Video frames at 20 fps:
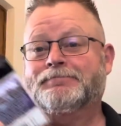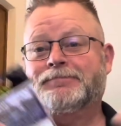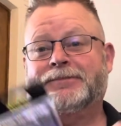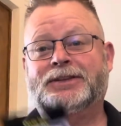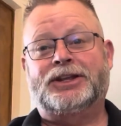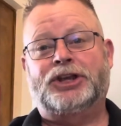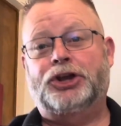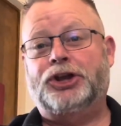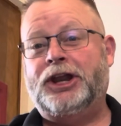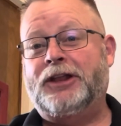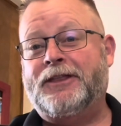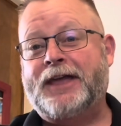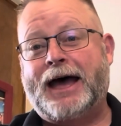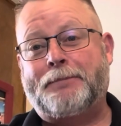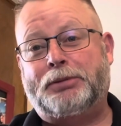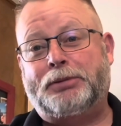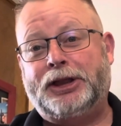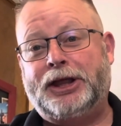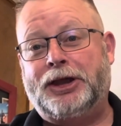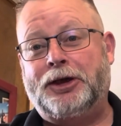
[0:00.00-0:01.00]
If you need that
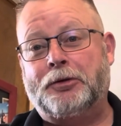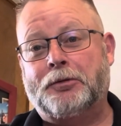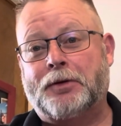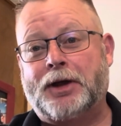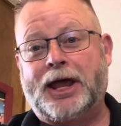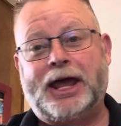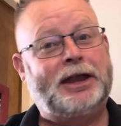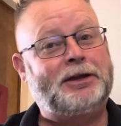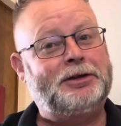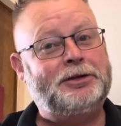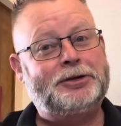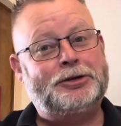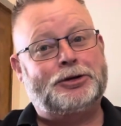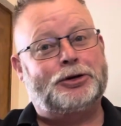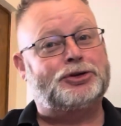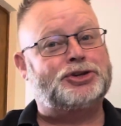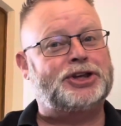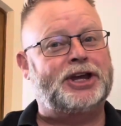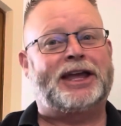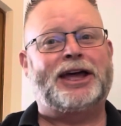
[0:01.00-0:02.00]
bleeding red, go
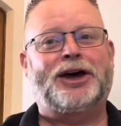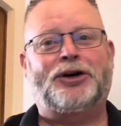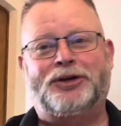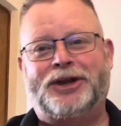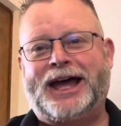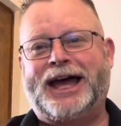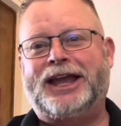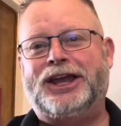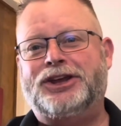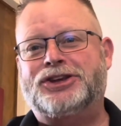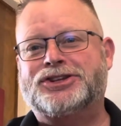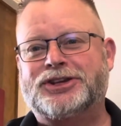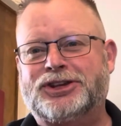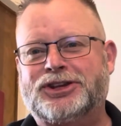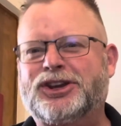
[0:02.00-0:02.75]
check out Daiichi.